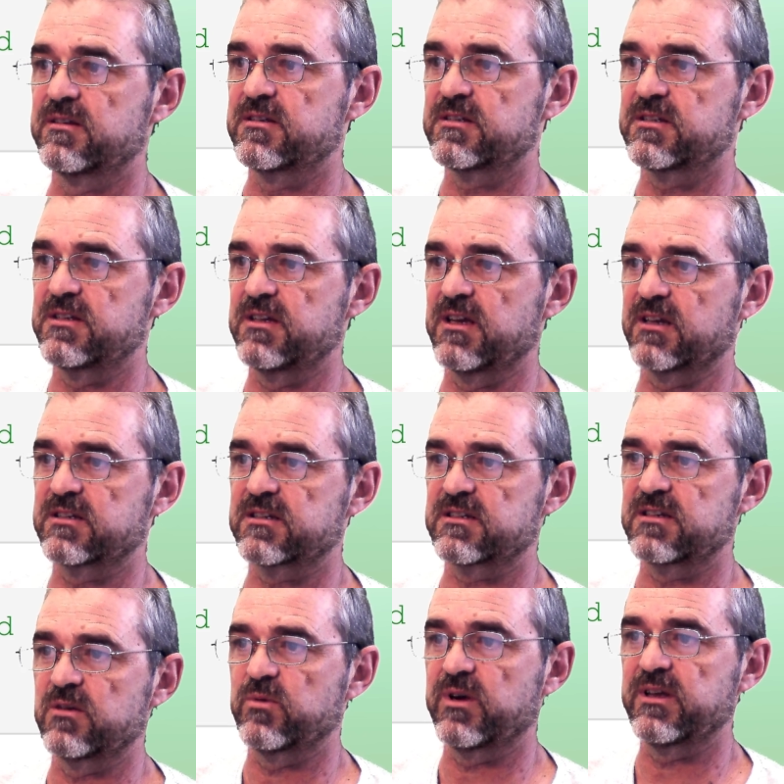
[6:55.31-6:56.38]
Cx,
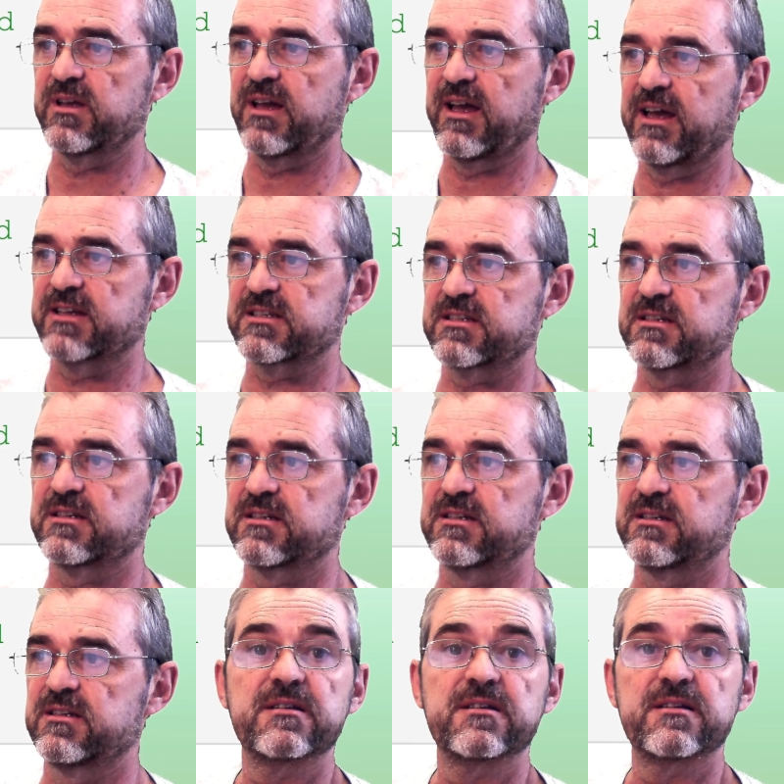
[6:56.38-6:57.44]
Cy, as
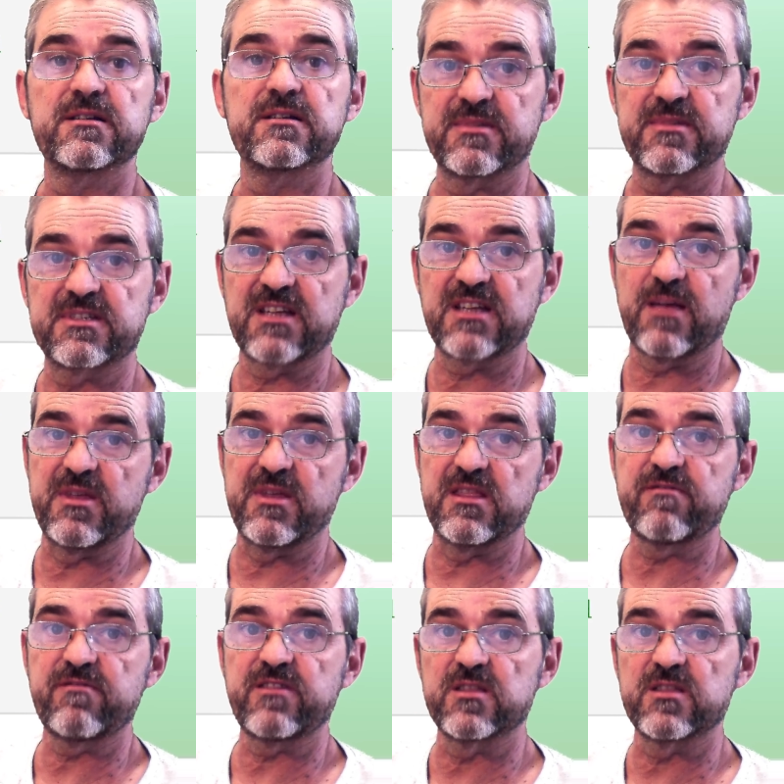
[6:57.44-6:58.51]

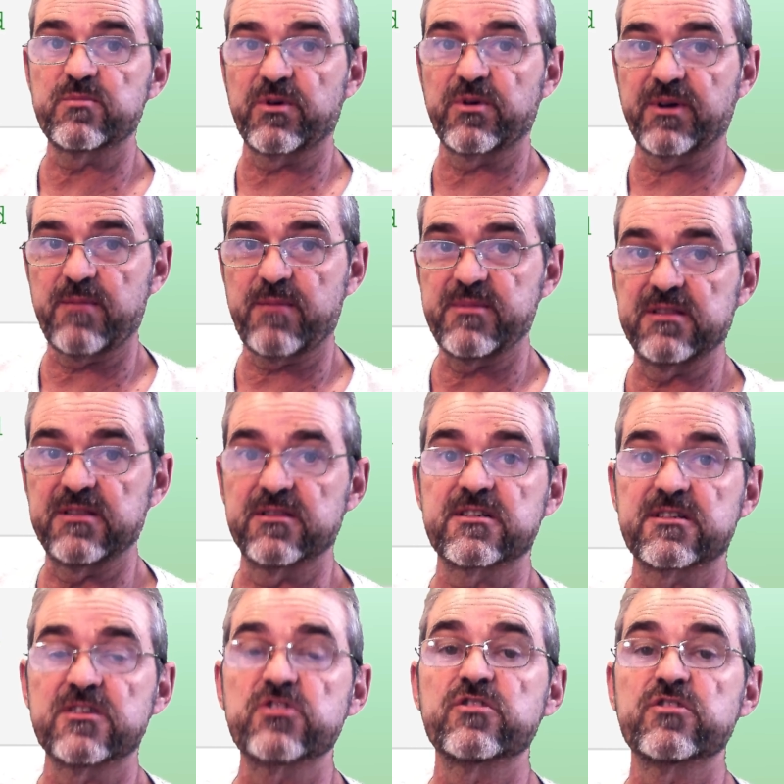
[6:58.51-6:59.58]
semi-definite programming
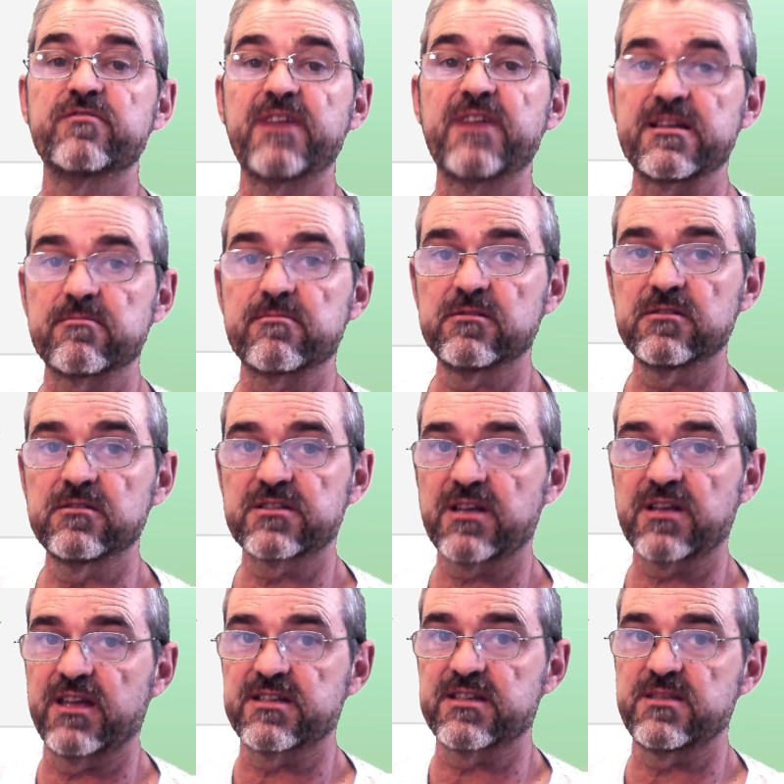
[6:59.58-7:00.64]
decision variables,
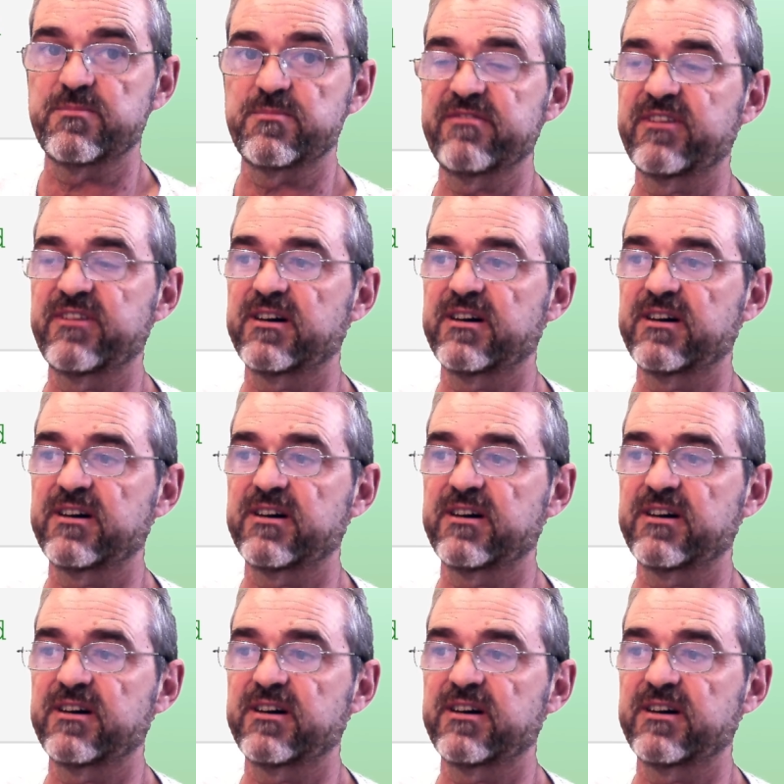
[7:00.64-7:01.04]
SDP